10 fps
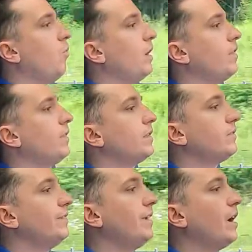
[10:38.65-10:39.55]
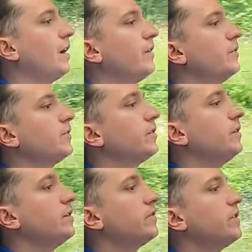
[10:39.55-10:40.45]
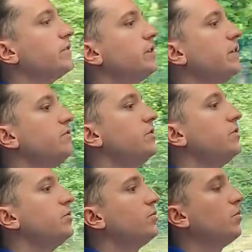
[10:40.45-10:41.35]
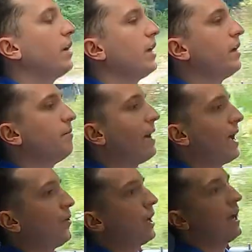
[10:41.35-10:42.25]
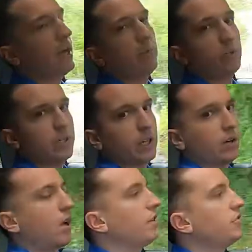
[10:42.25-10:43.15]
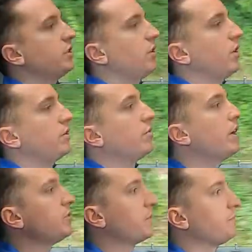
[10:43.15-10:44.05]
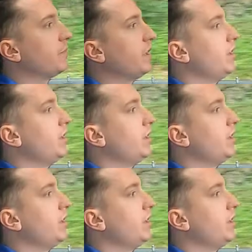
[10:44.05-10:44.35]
What this does is this gives you a mild hybrid technology on your engine.